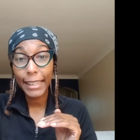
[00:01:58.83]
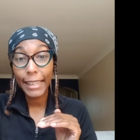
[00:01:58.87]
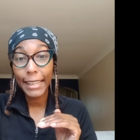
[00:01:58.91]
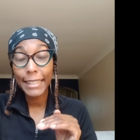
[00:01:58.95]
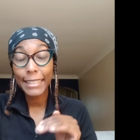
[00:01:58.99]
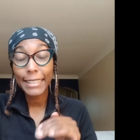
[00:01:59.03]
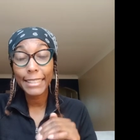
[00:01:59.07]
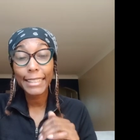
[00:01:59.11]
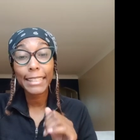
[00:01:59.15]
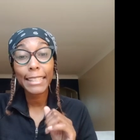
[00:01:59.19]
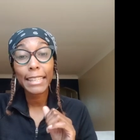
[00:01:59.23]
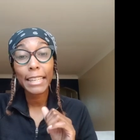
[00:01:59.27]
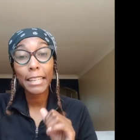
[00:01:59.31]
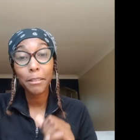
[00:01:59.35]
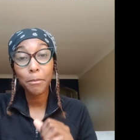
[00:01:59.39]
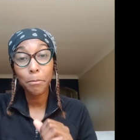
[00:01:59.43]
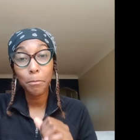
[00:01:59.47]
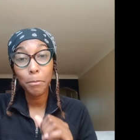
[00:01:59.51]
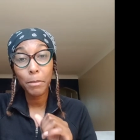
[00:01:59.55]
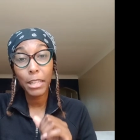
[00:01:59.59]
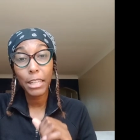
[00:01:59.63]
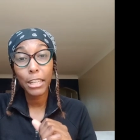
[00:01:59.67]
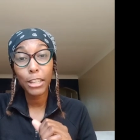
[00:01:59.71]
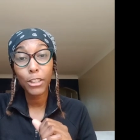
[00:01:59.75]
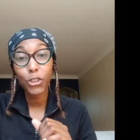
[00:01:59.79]
and to
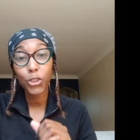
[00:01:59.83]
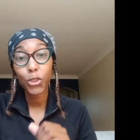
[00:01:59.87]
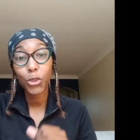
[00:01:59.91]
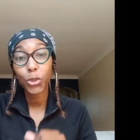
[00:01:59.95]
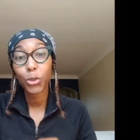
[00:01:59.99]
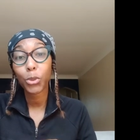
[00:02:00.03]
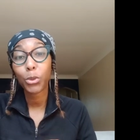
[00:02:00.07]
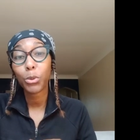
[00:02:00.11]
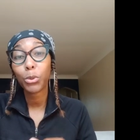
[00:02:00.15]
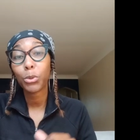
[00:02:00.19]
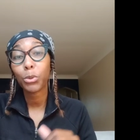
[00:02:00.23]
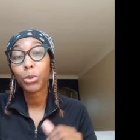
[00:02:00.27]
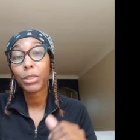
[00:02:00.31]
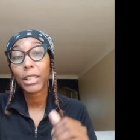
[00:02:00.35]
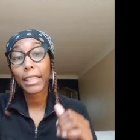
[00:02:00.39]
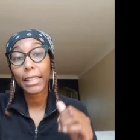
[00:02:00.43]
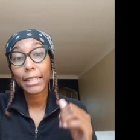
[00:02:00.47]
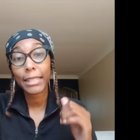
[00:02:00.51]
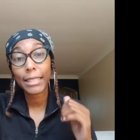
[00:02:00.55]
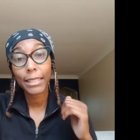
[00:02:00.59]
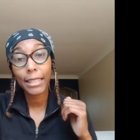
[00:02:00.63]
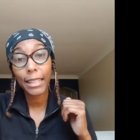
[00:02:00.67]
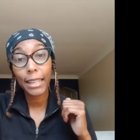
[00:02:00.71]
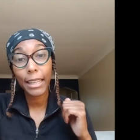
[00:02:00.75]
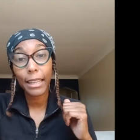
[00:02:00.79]
get me to, like
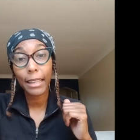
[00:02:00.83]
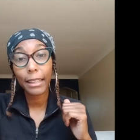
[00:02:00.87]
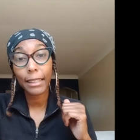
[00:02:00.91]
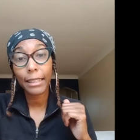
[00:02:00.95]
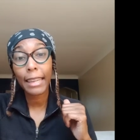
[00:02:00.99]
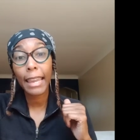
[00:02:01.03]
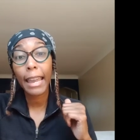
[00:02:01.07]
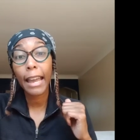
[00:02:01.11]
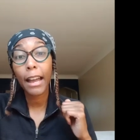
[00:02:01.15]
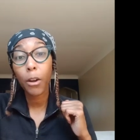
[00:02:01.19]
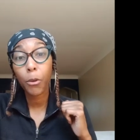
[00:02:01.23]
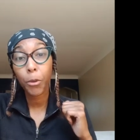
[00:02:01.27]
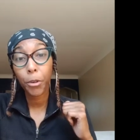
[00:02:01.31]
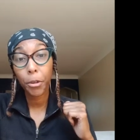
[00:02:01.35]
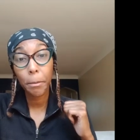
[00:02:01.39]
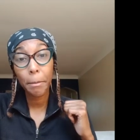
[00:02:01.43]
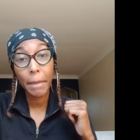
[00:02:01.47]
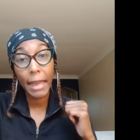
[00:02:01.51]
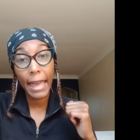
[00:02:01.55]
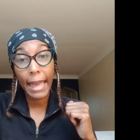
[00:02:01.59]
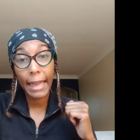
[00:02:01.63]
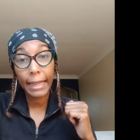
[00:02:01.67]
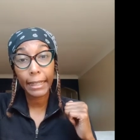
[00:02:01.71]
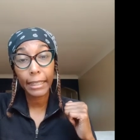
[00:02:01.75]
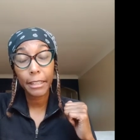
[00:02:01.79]
I said, cower
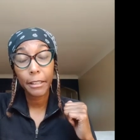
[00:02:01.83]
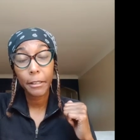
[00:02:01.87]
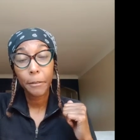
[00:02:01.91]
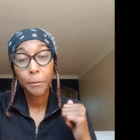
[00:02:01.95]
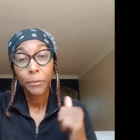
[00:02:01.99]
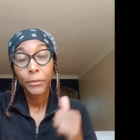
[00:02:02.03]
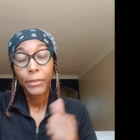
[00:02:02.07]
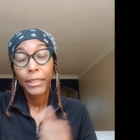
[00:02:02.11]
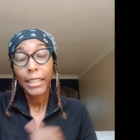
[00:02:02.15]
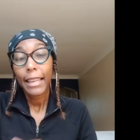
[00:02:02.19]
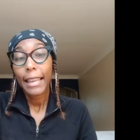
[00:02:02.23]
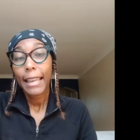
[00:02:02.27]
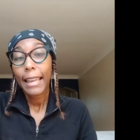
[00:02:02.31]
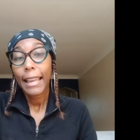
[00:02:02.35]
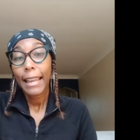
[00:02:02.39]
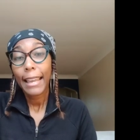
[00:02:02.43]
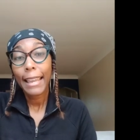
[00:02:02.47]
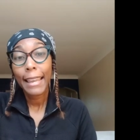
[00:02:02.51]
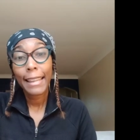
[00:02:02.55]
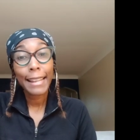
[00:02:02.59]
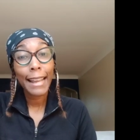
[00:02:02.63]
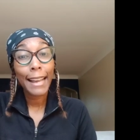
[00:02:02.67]
back. And